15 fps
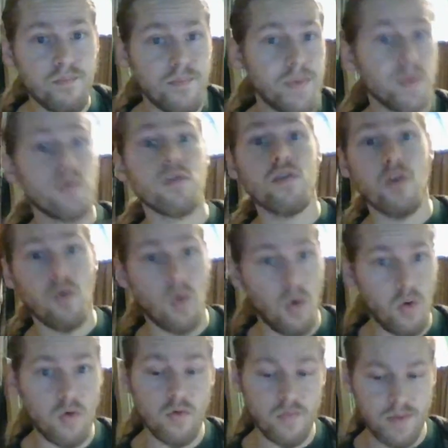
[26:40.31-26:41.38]
build your
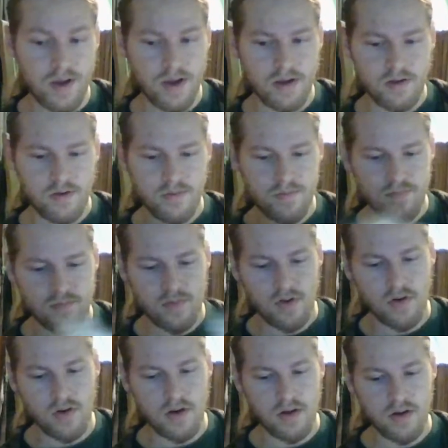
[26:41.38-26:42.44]
own mech,
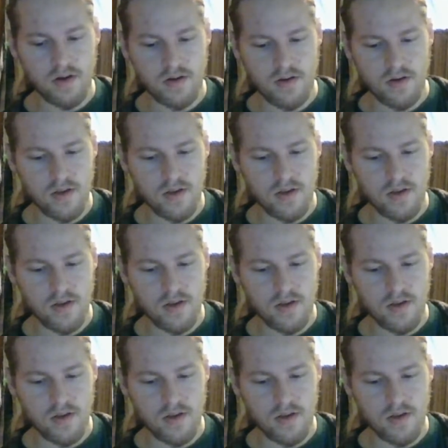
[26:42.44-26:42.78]
all right?